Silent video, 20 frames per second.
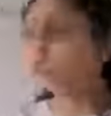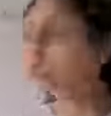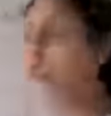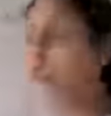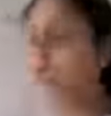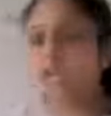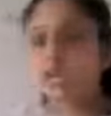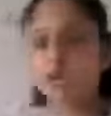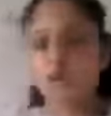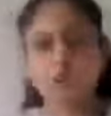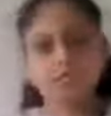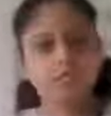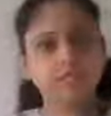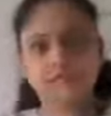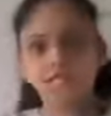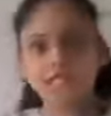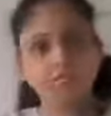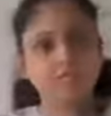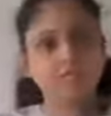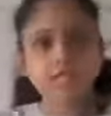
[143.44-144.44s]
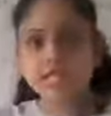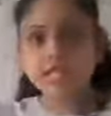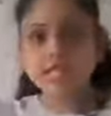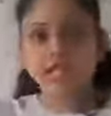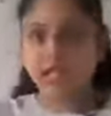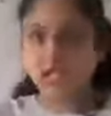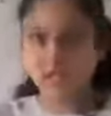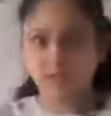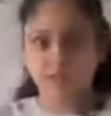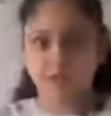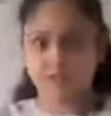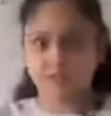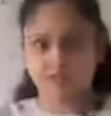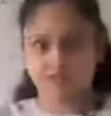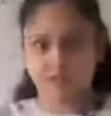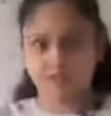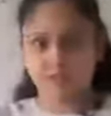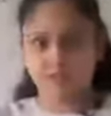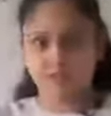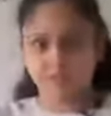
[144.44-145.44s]
You cannot see the
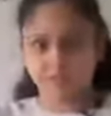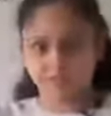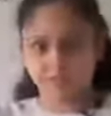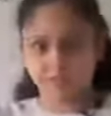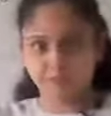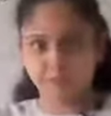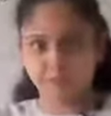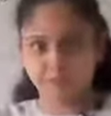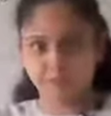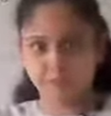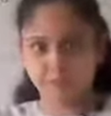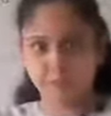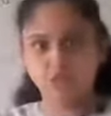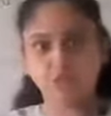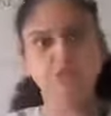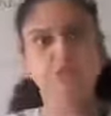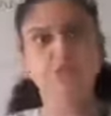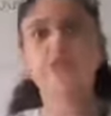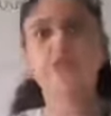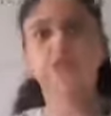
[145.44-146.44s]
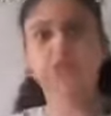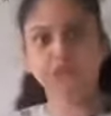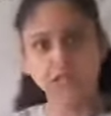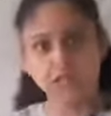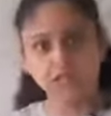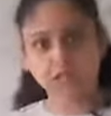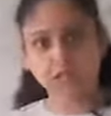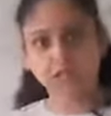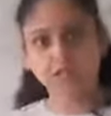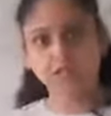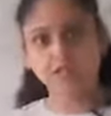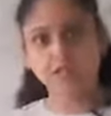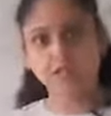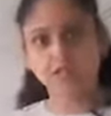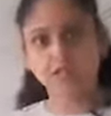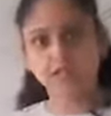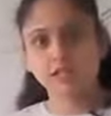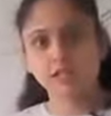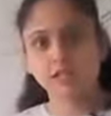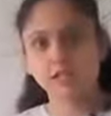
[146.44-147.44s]
climate. You can feel it,
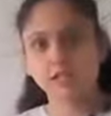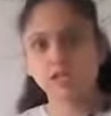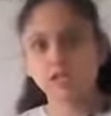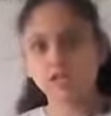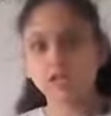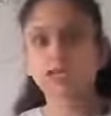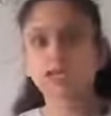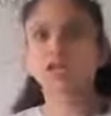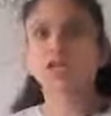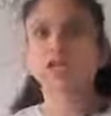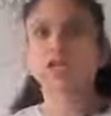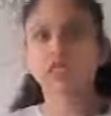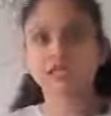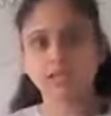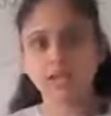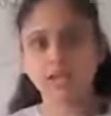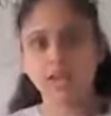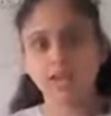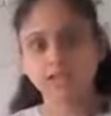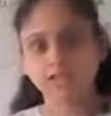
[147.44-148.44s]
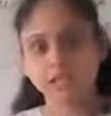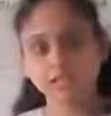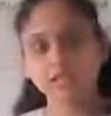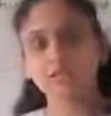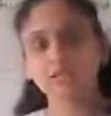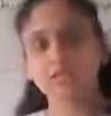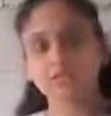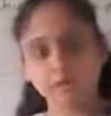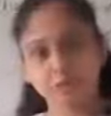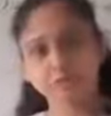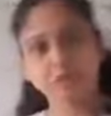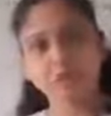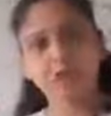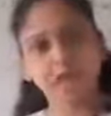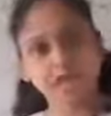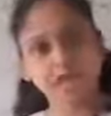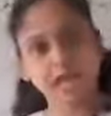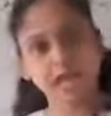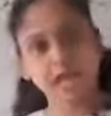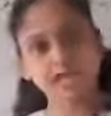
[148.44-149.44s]
you can understand it, you can
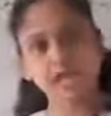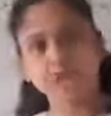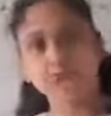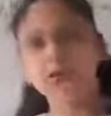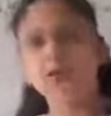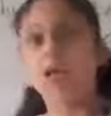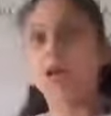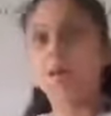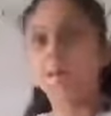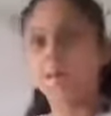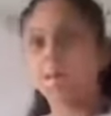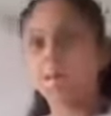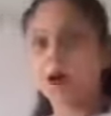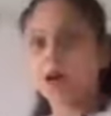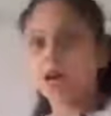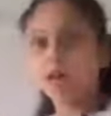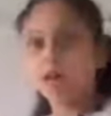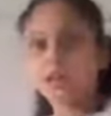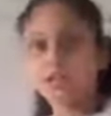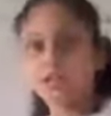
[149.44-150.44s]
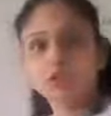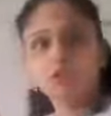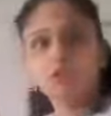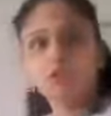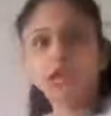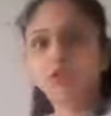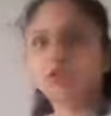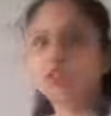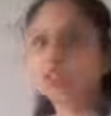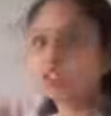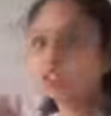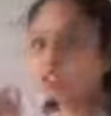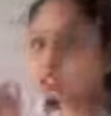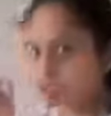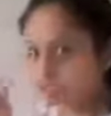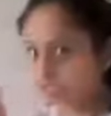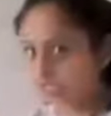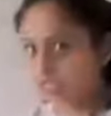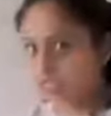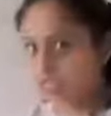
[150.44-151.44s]
feel that, but you cannot
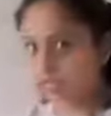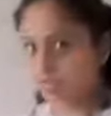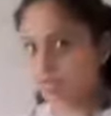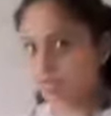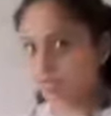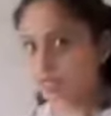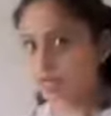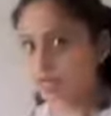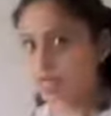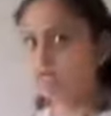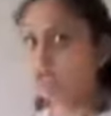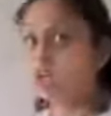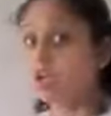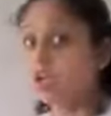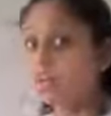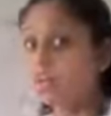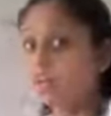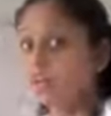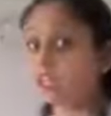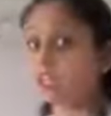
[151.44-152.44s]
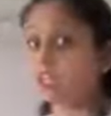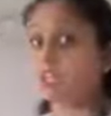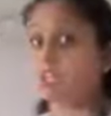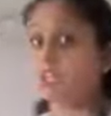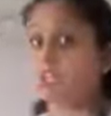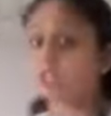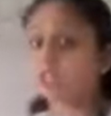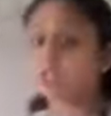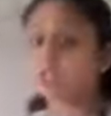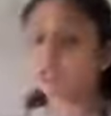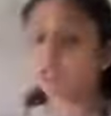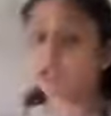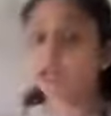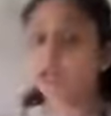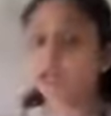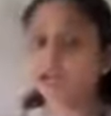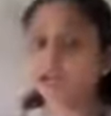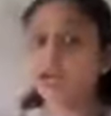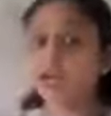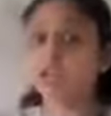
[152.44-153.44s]
see the climate, but it has
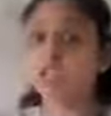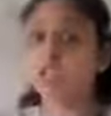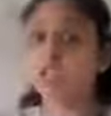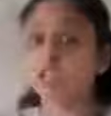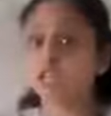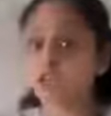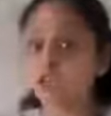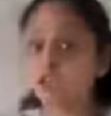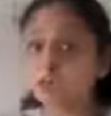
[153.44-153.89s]
a great